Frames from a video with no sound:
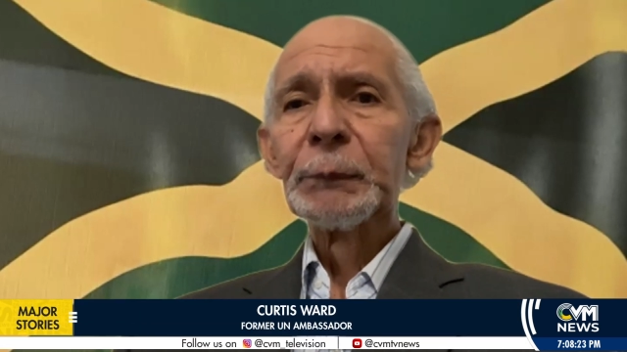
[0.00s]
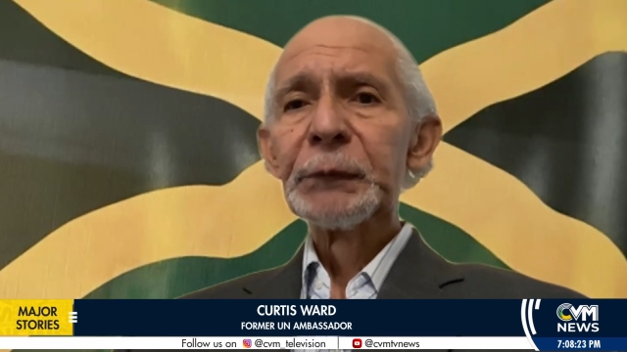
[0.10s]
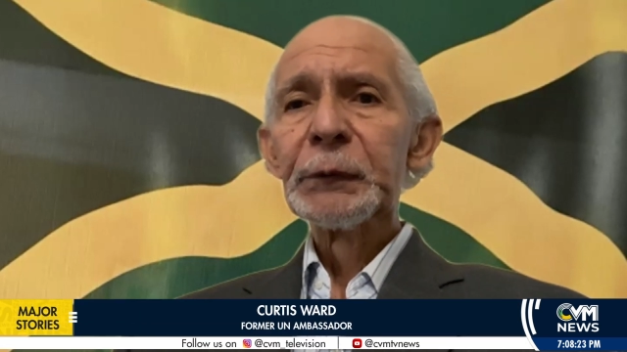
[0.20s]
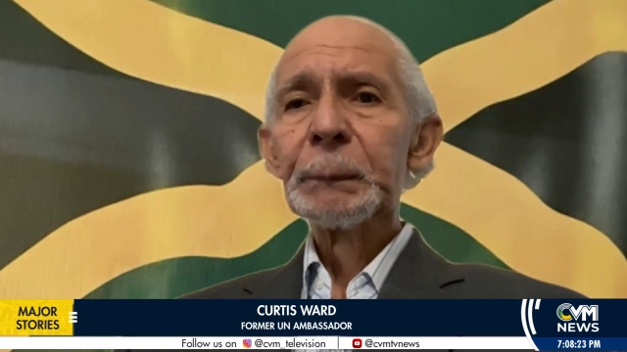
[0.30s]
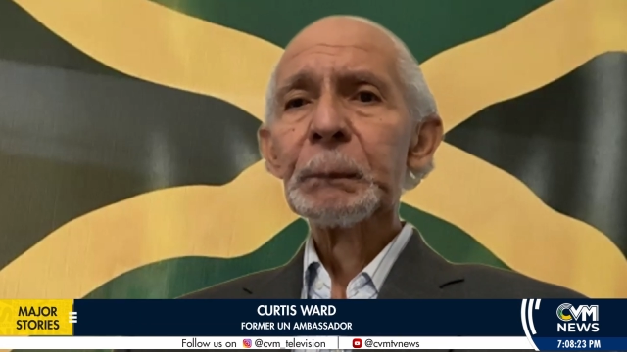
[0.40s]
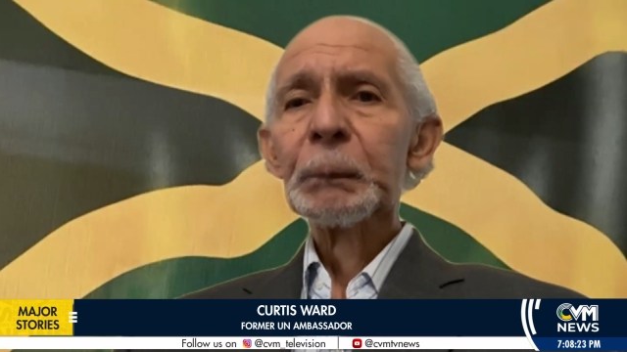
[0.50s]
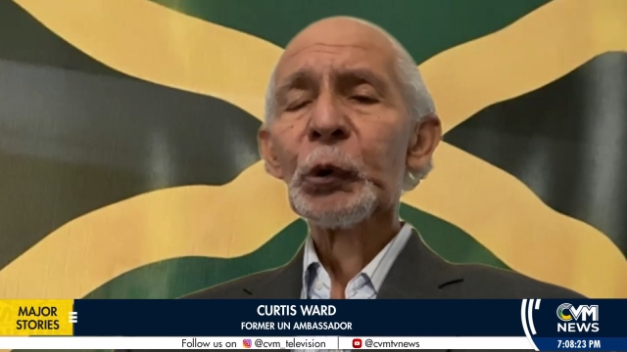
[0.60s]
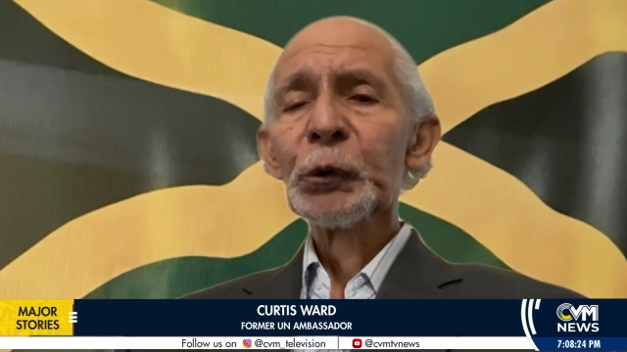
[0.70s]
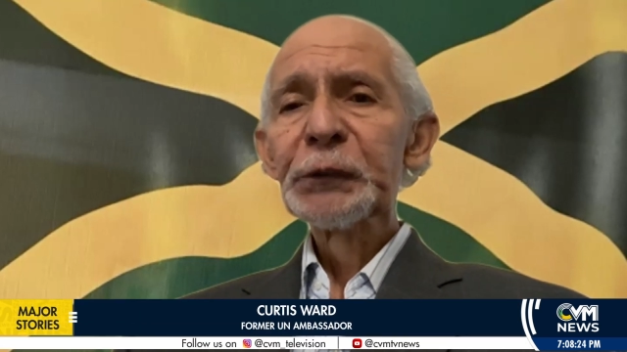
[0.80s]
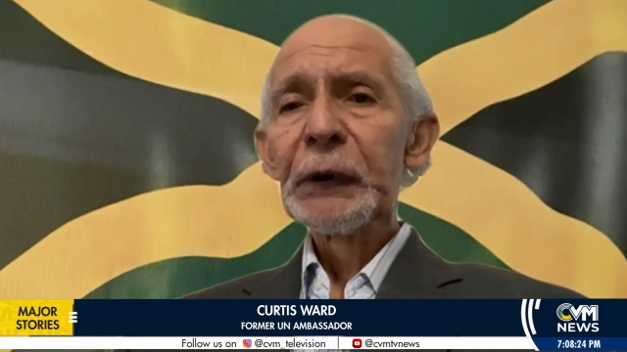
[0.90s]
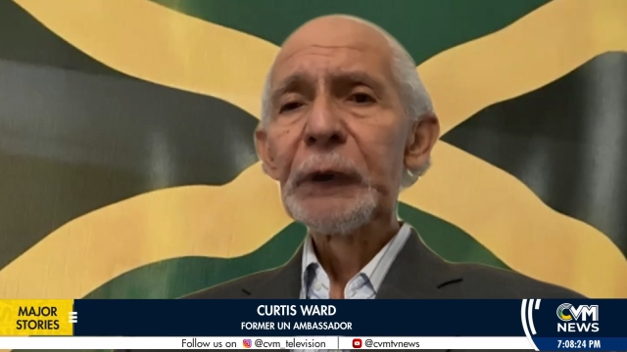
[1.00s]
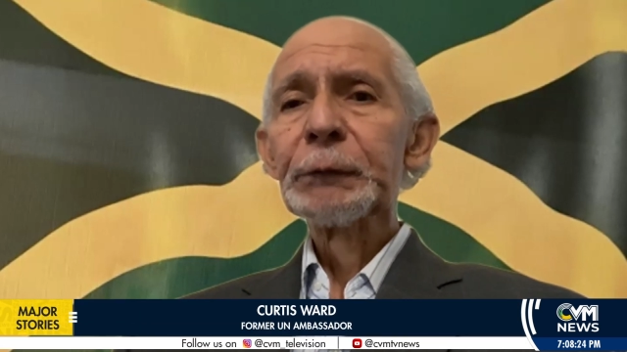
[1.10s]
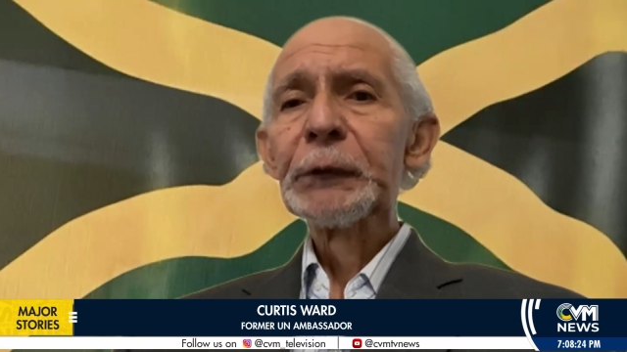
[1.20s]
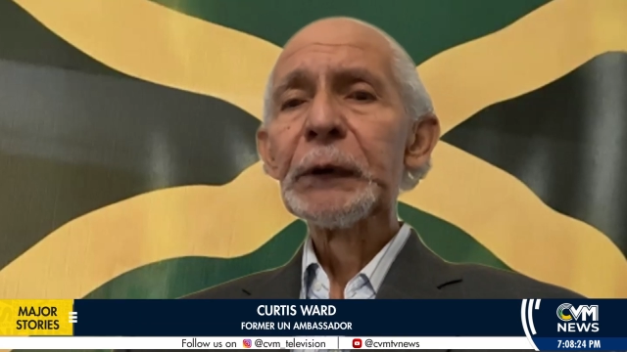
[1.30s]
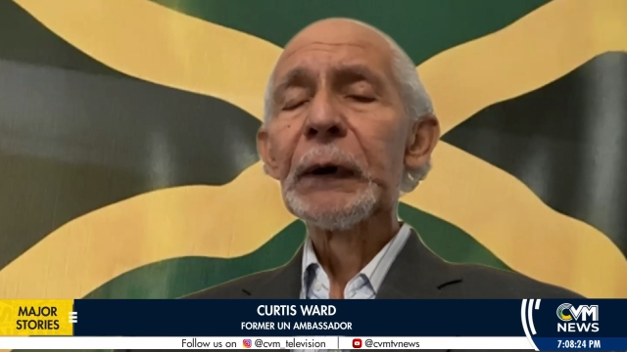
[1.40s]
Most of the
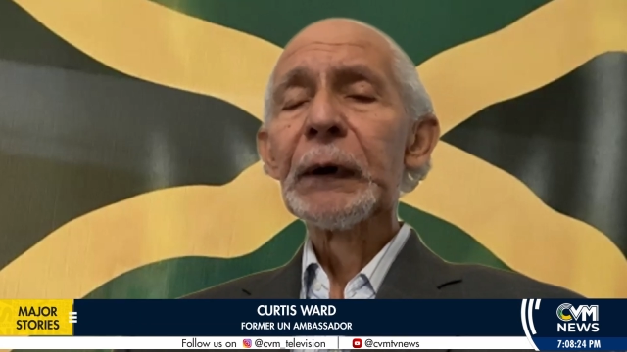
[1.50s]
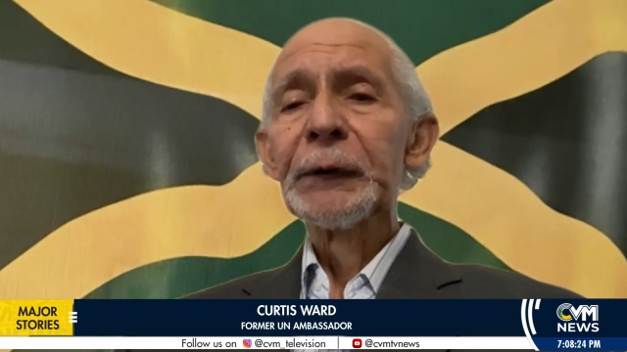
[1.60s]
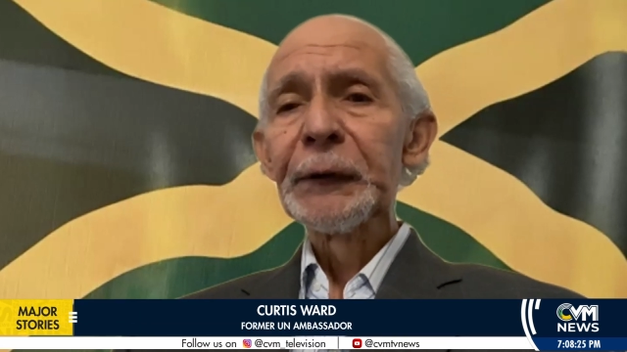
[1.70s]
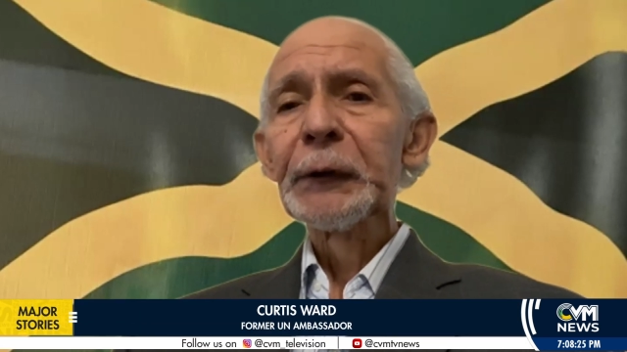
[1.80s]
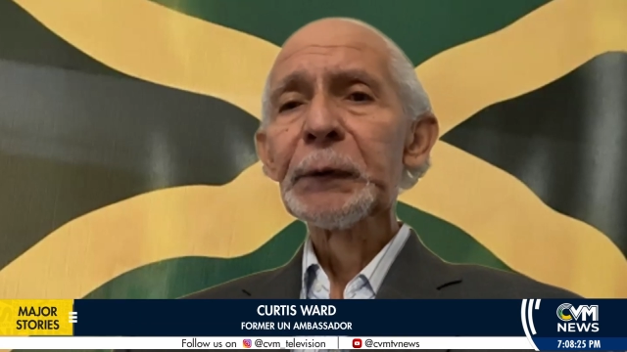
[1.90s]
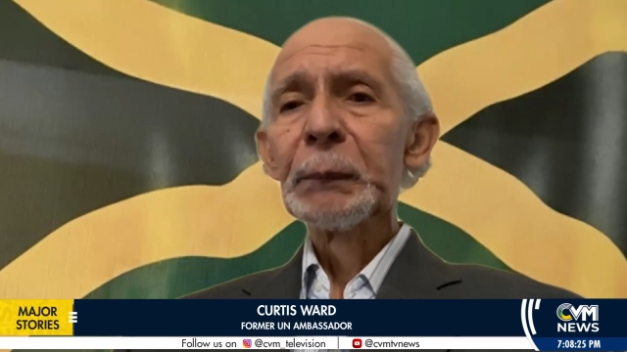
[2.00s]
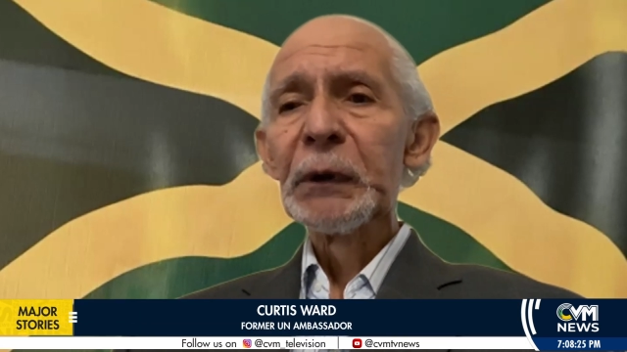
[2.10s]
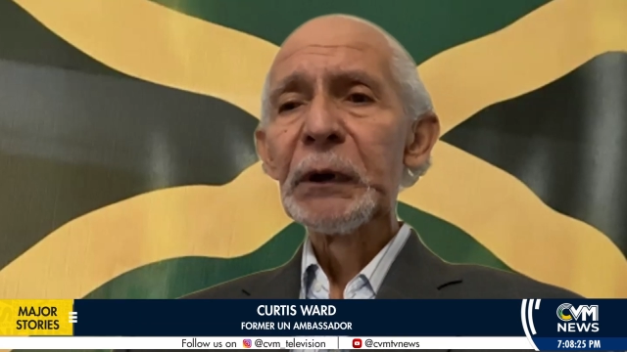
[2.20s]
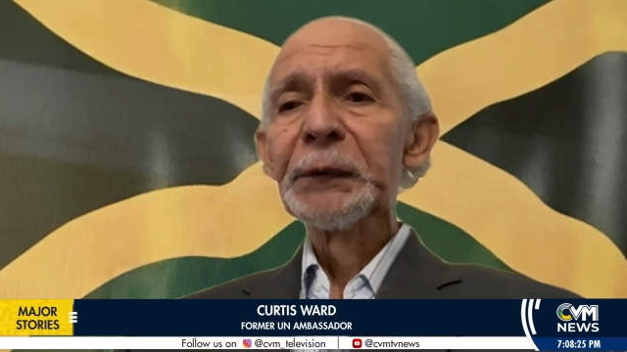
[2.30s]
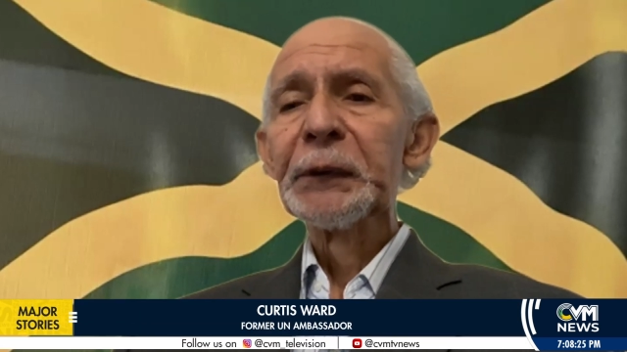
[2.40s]
undocumented